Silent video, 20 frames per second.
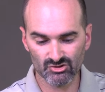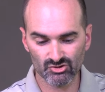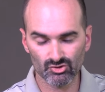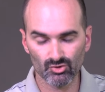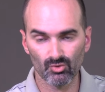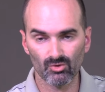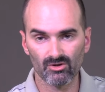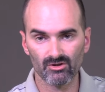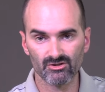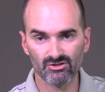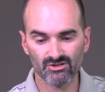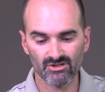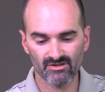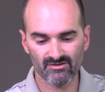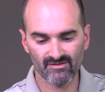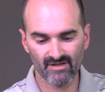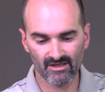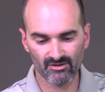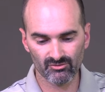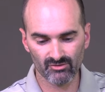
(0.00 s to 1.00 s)
George,
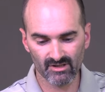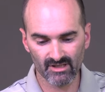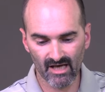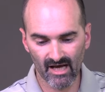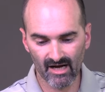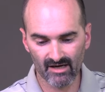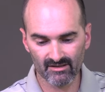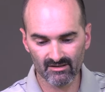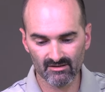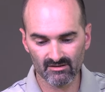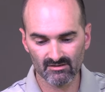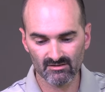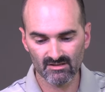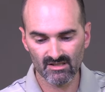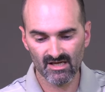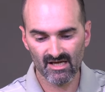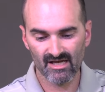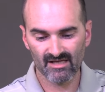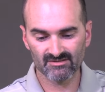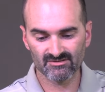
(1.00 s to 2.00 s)
then Granada,
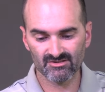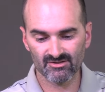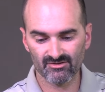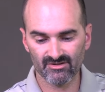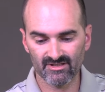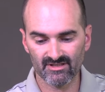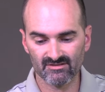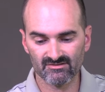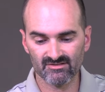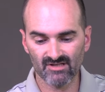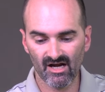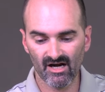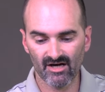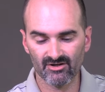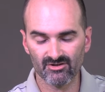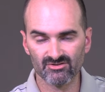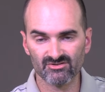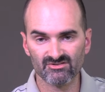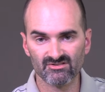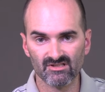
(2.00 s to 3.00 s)
until the
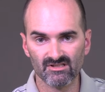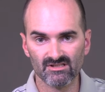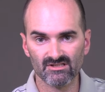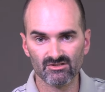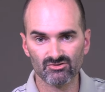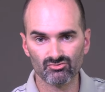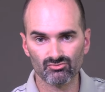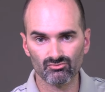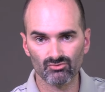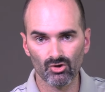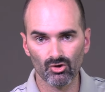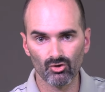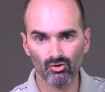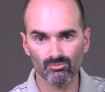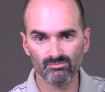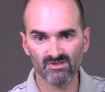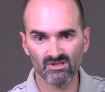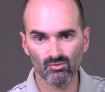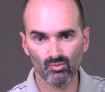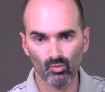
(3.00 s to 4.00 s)
entire city is
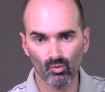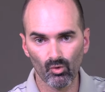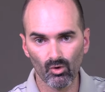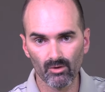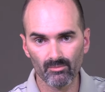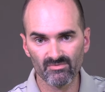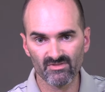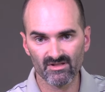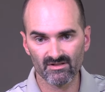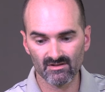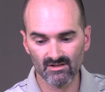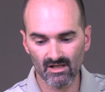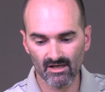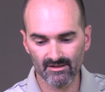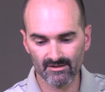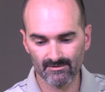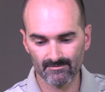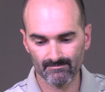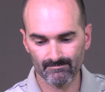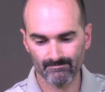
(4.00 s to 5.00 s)
robed in warmth and
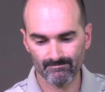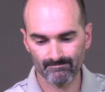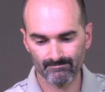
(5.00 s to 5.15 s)
light.